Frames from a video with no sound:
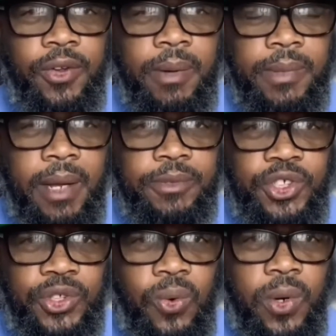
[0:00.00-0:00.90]
I'm
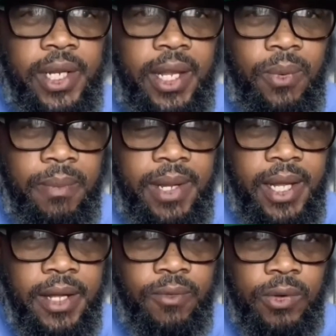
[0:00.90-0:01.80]
sure that he will be
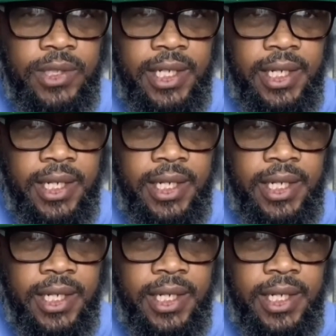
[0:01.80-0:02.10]
rotating